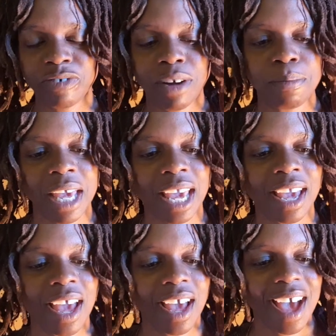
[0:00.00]
from me,
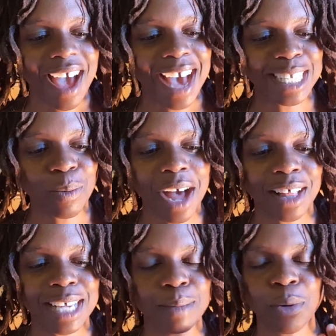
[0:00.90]
as well
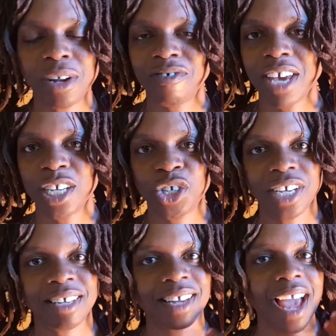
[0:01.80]
as
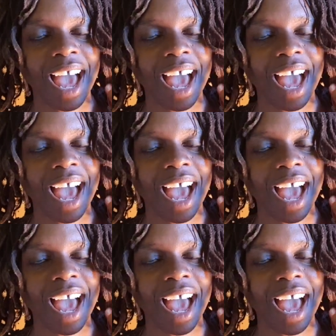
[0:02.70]
motivation,